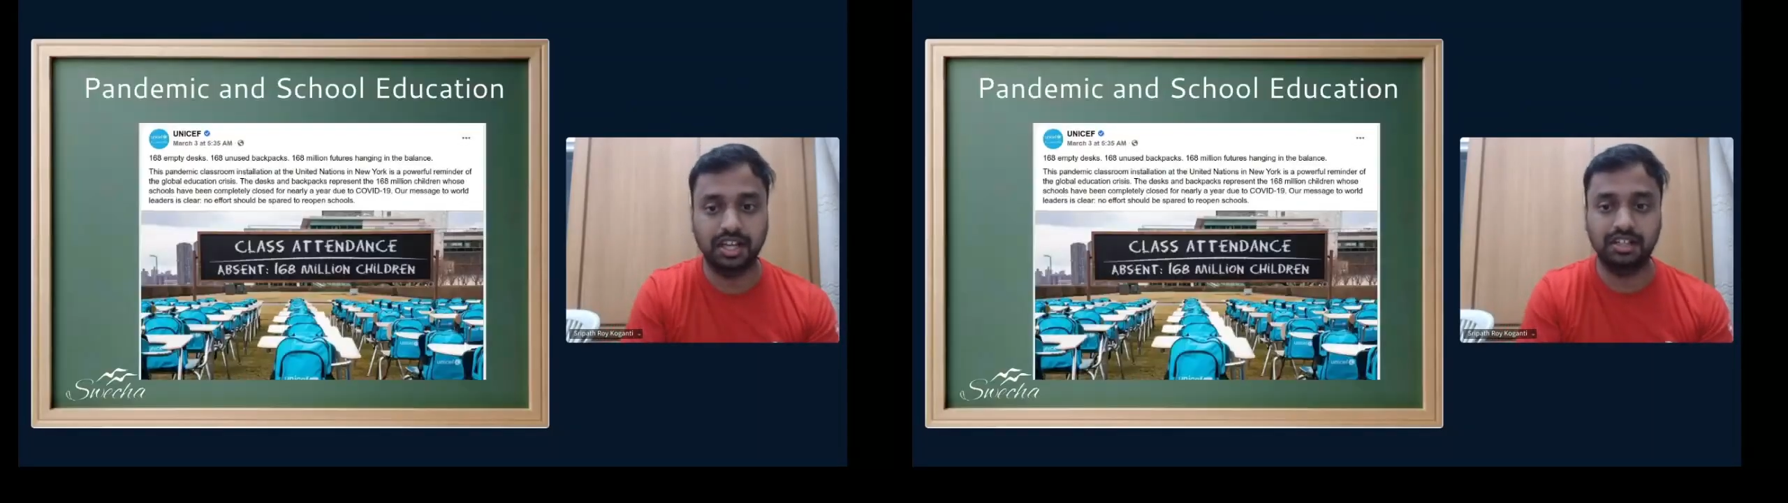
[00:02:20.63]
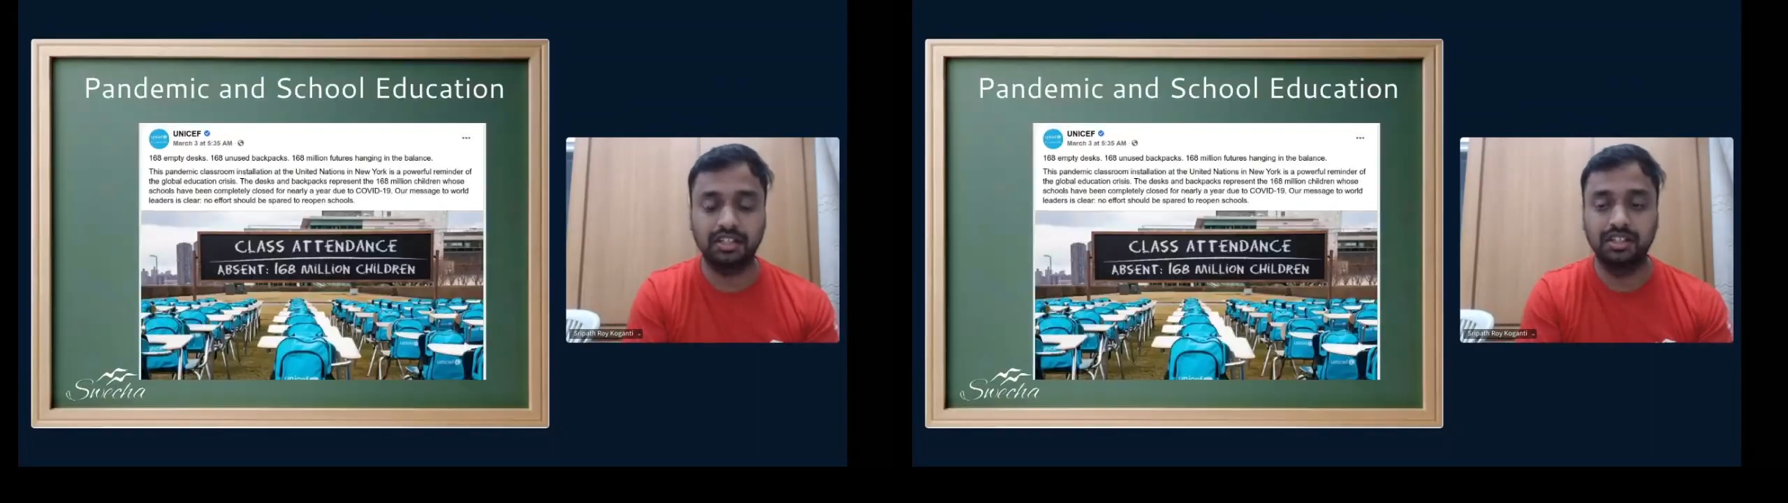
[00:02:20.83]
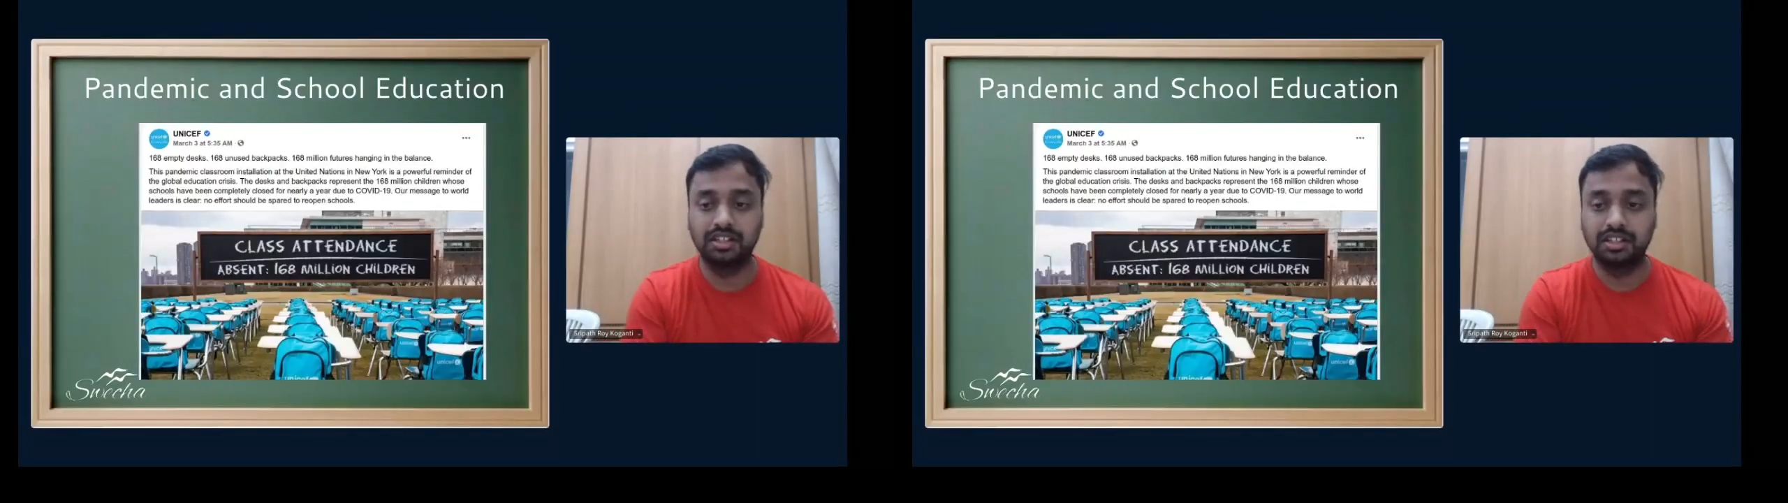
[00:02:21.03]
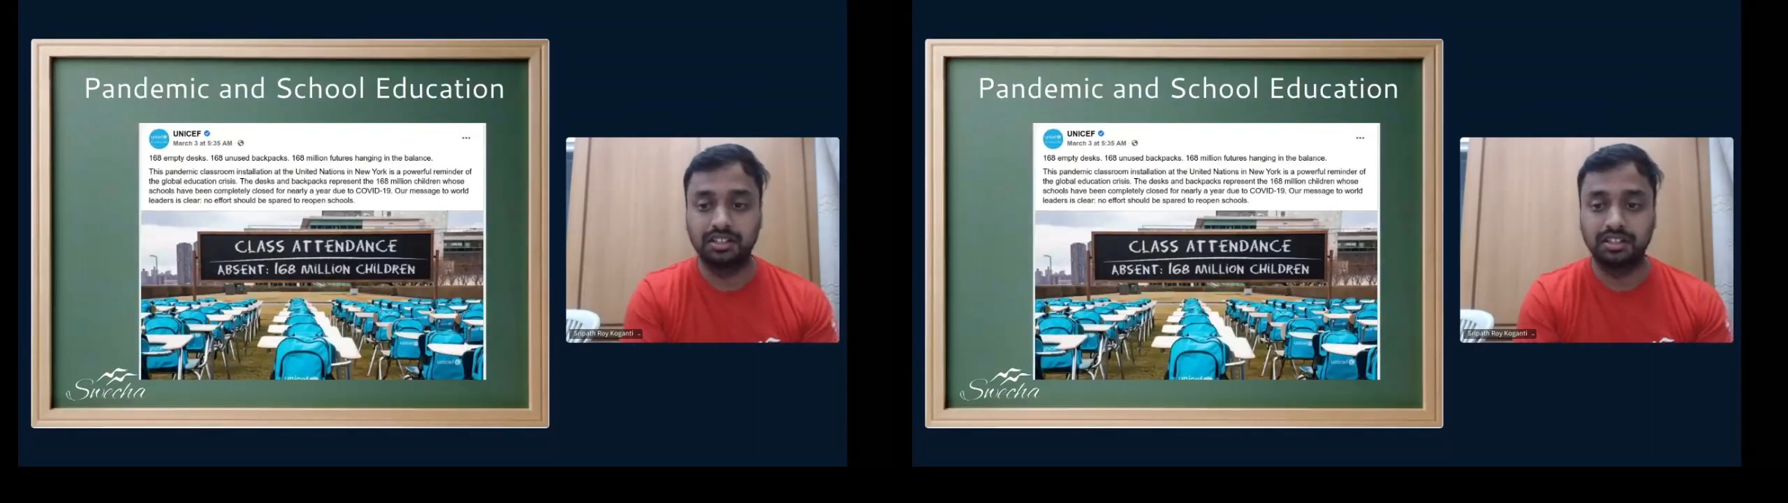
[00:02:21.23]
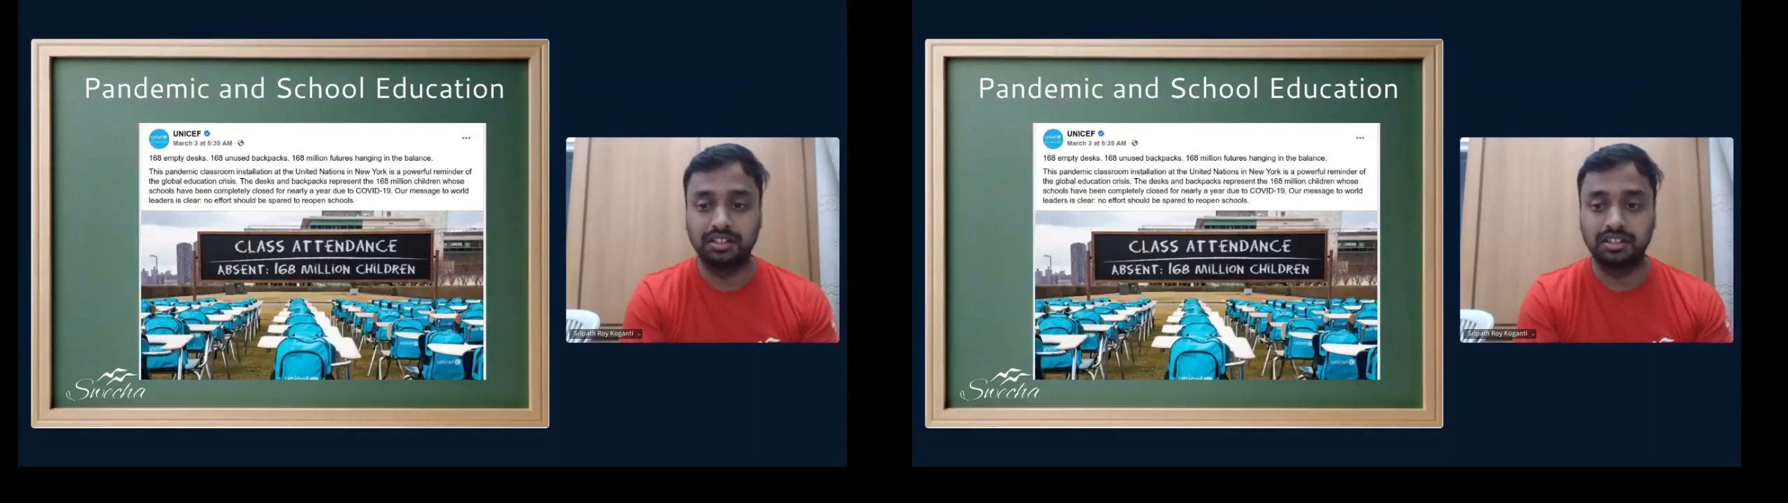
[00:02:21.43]
that
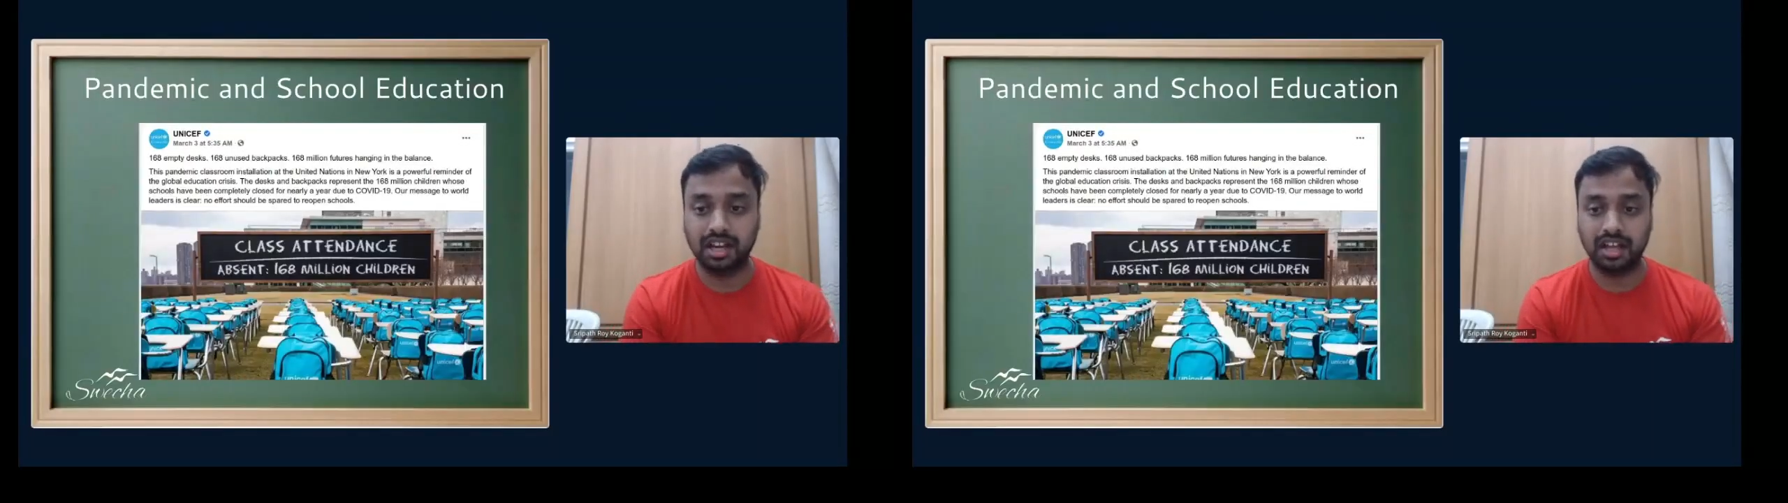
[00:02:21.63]
there